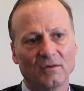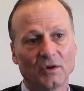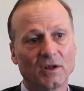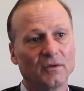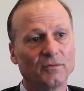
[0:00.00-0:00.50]

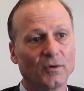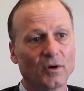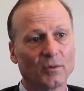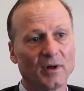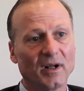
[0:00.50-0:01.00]
looking
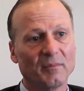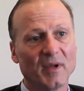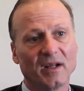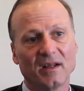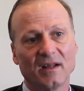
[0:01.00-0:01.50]
forward, on
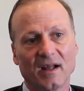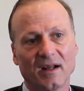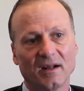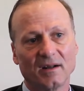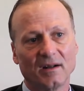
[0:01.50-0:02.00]
making
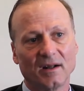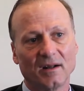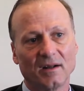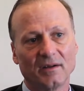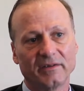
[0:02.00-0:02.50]
that
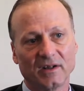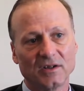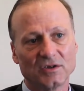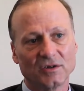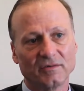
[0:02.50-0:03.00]
a
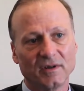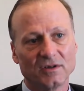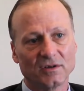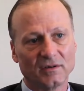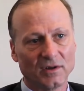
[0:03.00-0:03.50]
signature
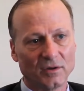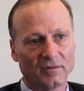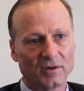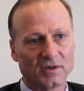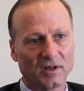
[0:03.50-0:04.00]
feature of the
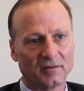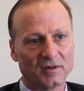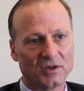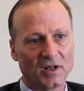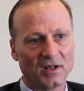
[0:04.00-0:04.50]
University of
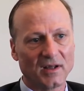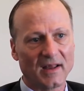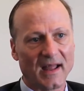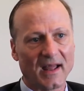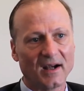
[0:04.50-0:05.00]
Virginia,
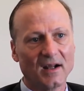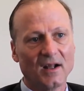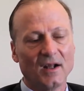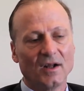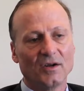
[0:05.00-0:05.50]
that
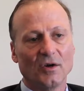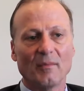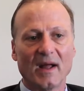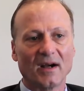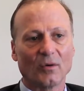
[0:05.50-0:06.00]
no
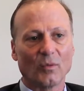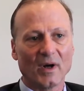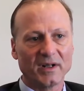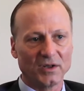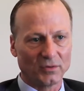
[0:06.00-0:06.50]
matter
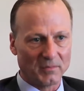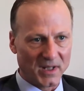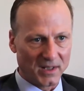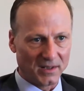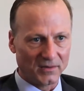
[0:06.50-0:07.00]
what your
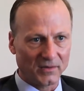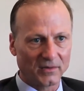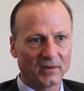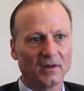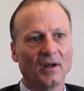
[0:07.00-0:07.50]

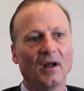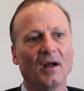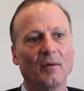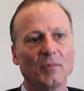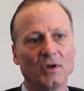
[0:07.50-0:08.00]
means,
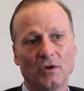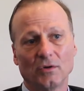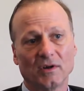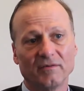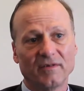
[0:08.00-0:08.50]

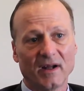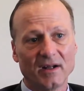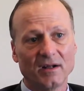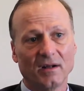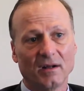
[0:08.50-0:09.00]
you can
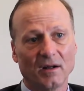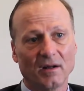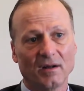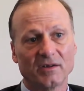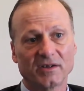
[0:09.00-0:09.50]
find
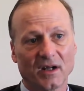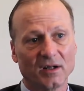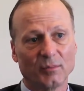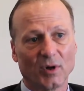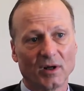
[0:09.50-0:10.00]
a
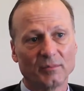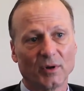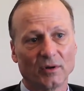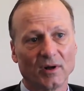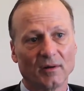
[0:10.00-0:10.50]
study abroad
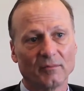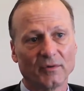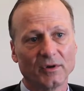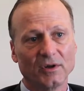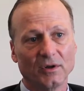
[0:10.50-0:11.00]
program
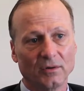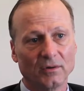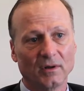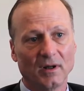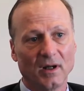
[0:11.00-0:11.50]
for
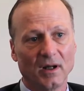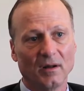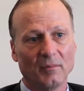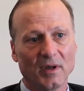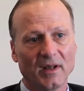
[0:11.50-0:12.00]
you.
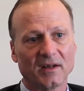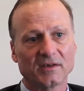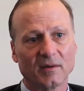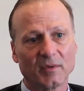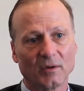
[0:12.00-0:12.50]
And
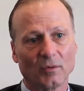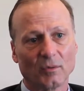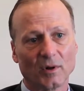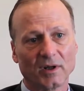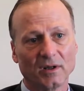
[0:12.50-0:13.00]
that's something we're
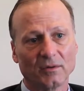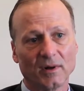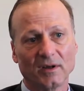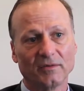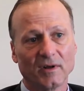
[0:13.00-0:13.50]
working to
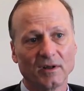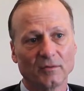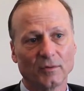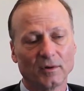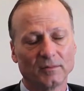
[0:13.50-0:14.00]
raise funding
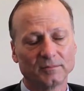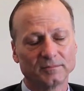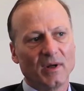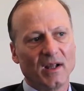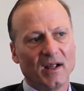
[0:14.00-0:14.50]
for.
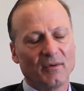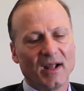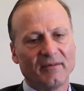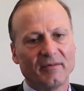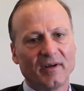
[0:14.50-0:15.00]
We
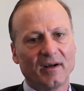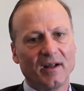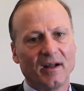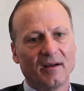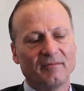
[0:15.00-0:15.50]
have a
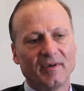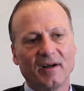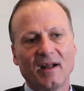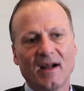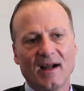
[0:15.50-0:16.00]

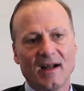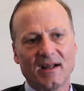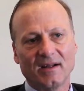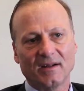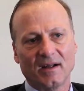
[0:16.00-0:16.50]
very
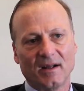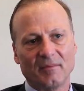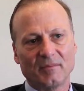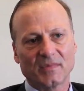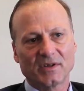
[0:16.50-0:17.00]
high
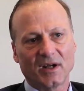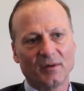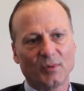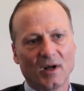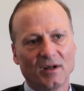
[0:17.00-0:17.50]
study
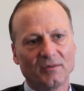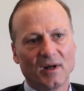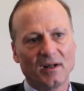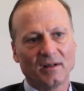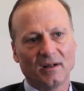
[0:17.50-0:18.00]
abroad
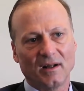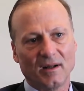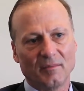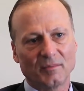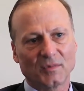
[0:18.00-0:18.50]
rate.
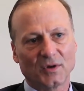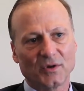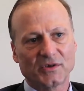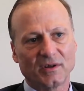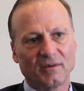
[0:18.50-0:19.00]

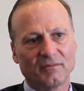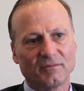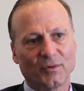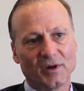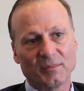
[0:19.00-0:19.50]
Close to
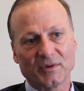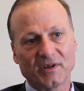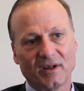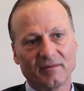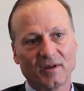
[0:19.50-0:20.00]

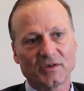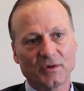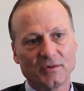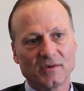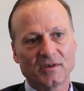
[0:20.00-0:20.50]
40% of our
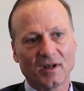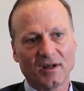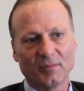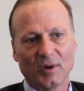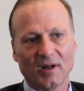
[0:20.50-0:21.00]
students
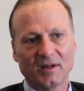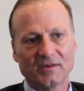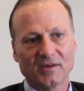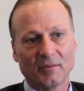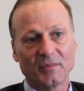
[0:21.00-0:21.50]
study abroad
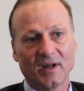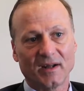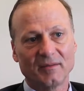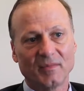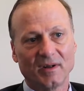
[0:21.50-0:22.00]
at some
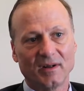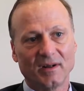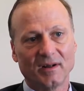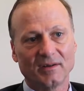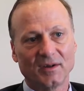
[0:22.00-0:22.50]
time
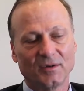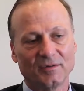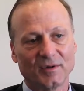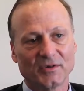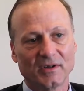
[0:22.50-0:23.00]
at the
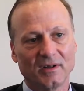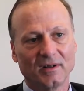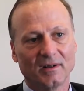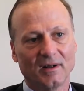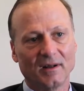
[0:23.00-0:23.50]

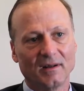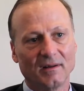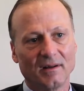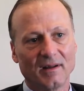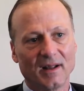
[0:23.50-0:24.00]
university,
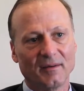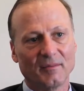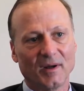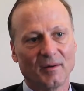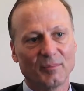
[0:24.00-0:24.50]
and that
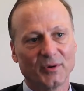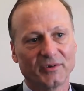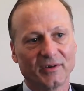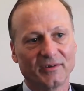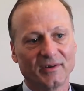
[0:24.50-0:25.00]

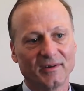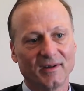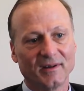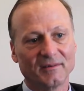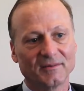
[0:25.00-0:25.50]
puts us in
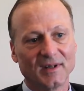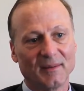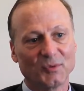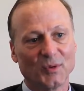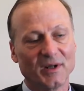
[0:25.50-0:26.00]
the
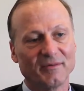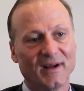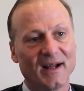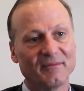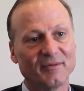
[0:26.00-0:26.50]
top
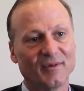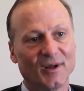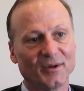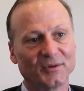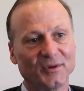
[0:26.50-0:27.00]
25 of
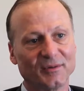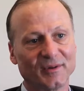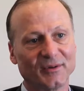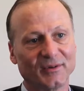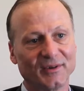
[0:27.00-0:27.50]
all
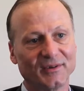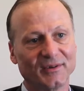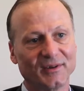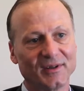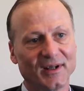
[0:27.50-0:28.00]
universities
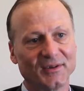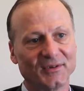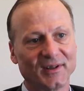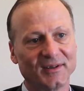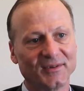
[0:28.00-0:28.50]
in the United
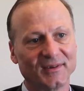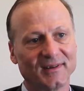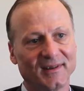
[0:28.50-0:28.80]
States.